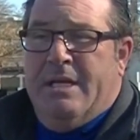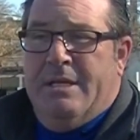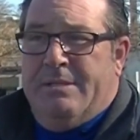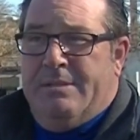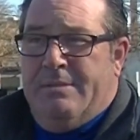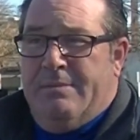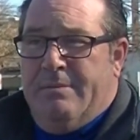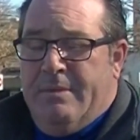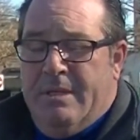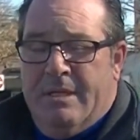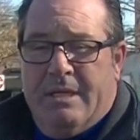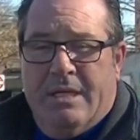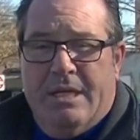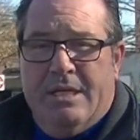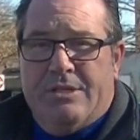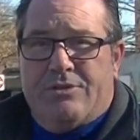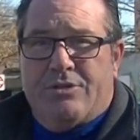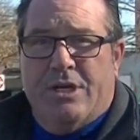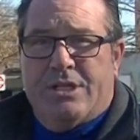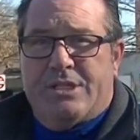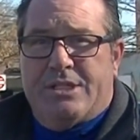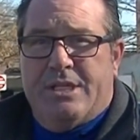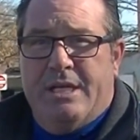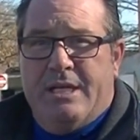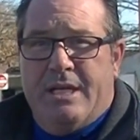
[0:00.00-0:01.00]
and
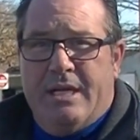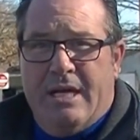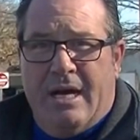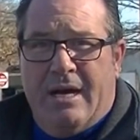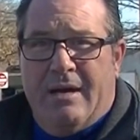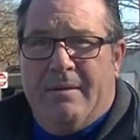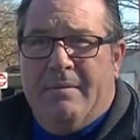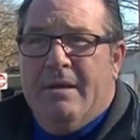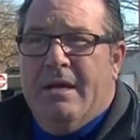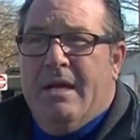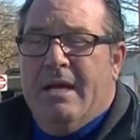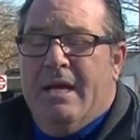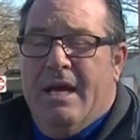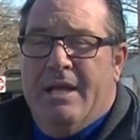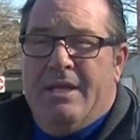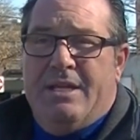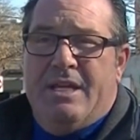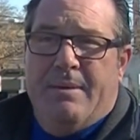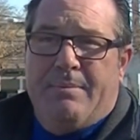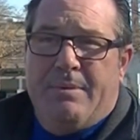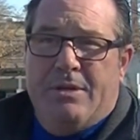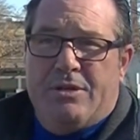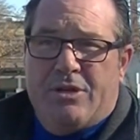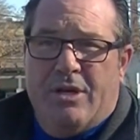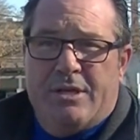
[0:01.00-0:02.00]
trustee, the
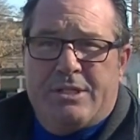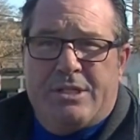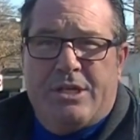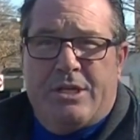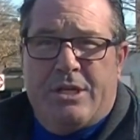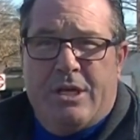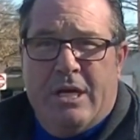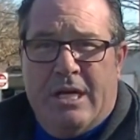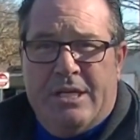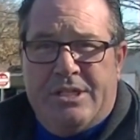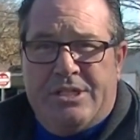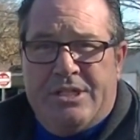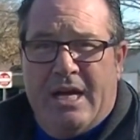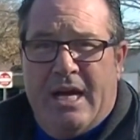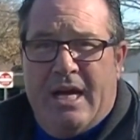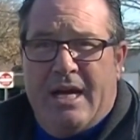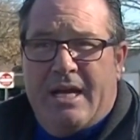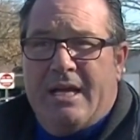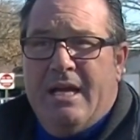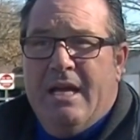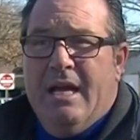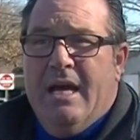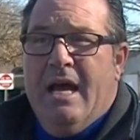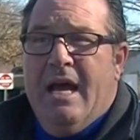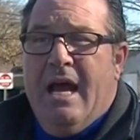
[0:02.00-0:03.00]
deputy trustee
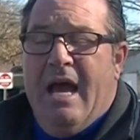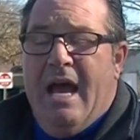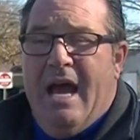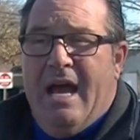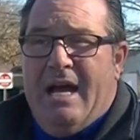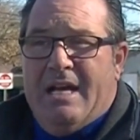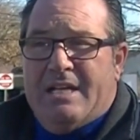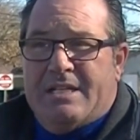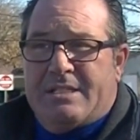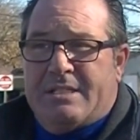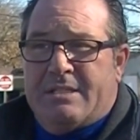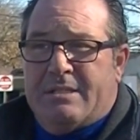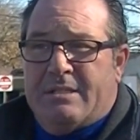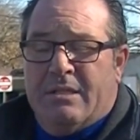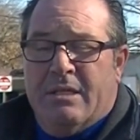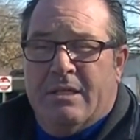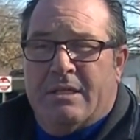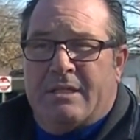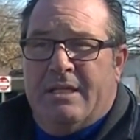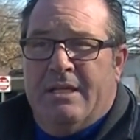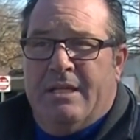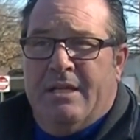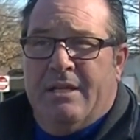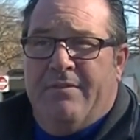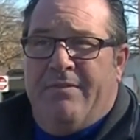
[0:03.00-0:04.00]
Jack has
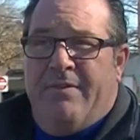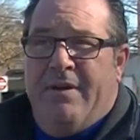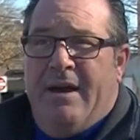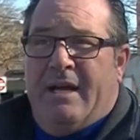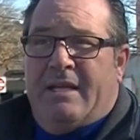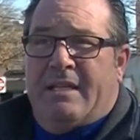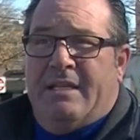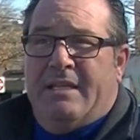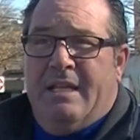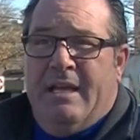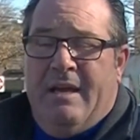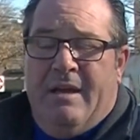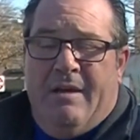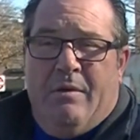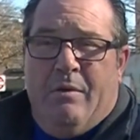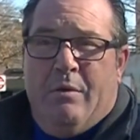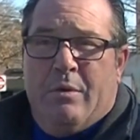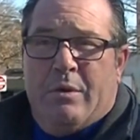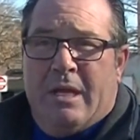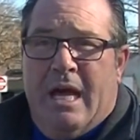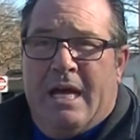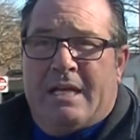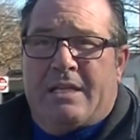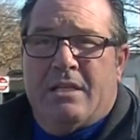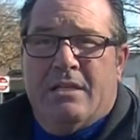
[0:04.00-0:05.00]
looked into the fact that they
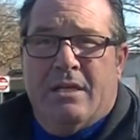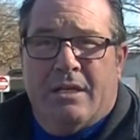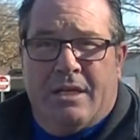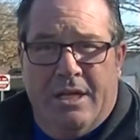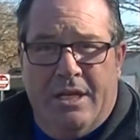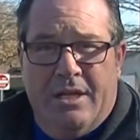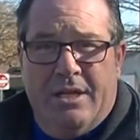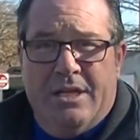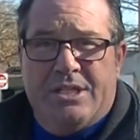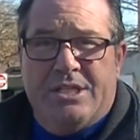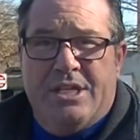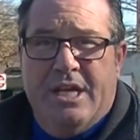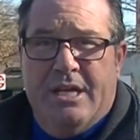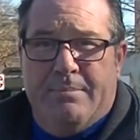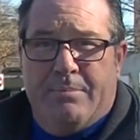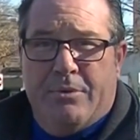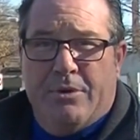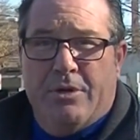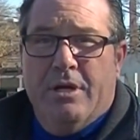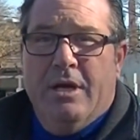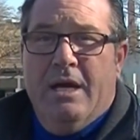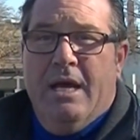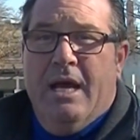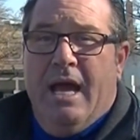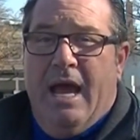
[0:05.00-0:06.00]
would like to look into this
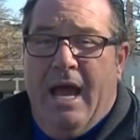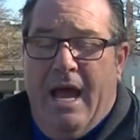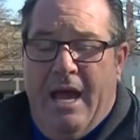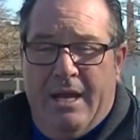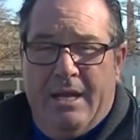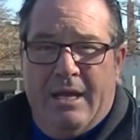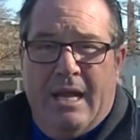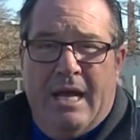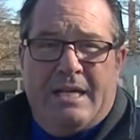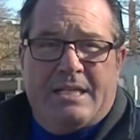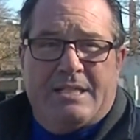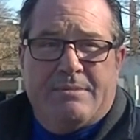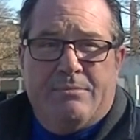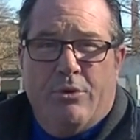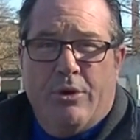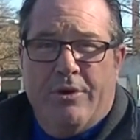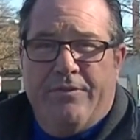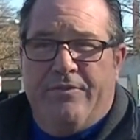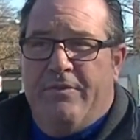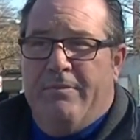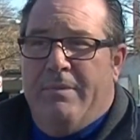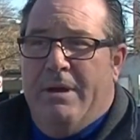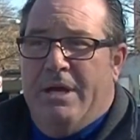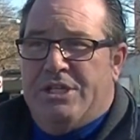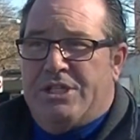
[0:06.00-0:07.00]
deeper and like some more
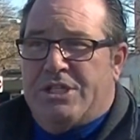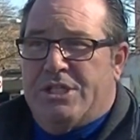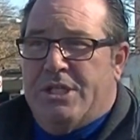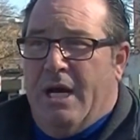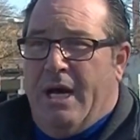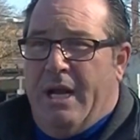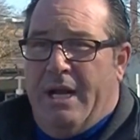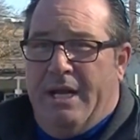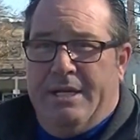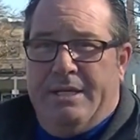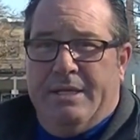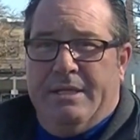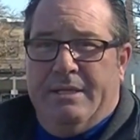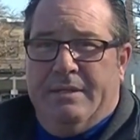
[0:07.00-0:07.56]
information on it.